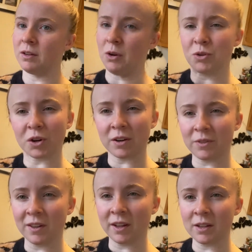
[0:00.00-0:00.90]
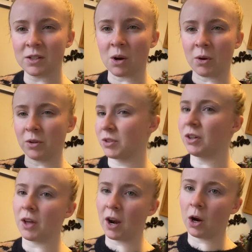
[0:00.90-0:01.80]
nutrient filling, so you'll
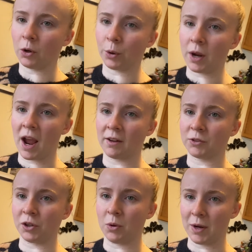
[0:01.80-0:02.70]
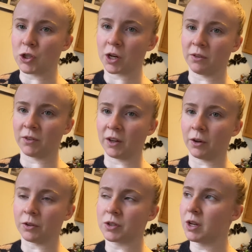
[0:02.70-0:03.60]
still get hungry after you eat chicken
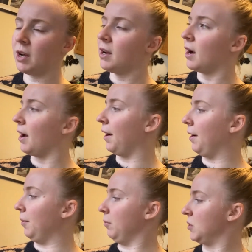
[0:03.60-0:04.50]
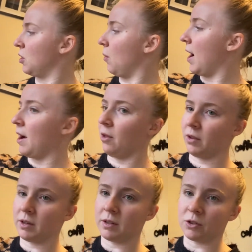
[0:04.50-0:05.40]
fingers. So
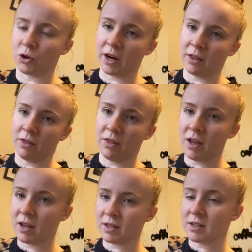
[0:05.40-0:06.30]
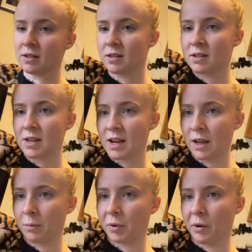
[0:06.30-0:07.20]
I'll drink this
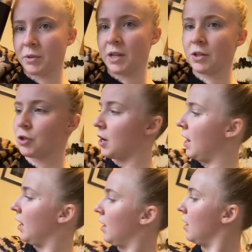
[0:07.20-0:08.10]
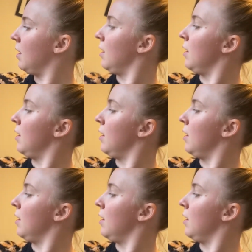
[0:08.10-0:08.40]
second protein shake